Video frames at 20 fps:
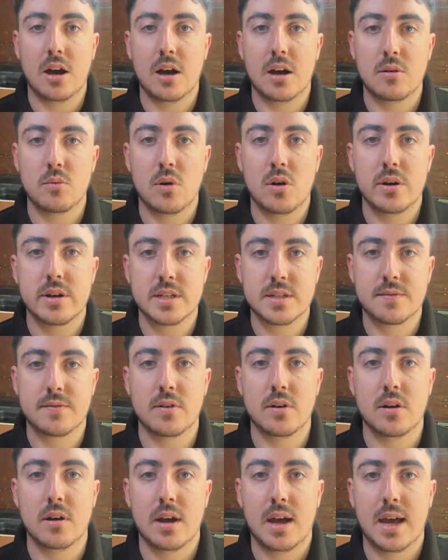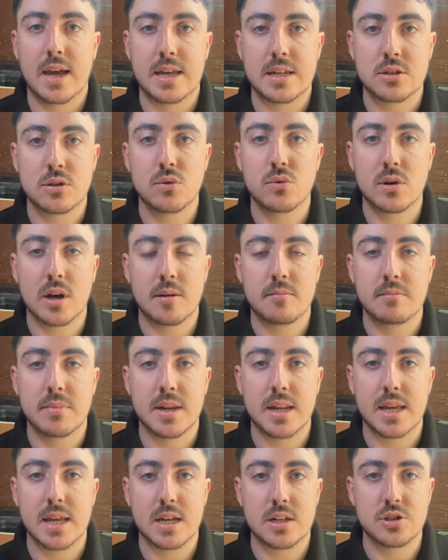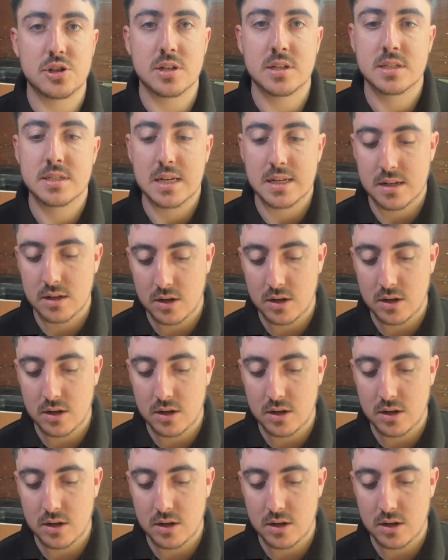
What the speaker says: works for a tool company and just said,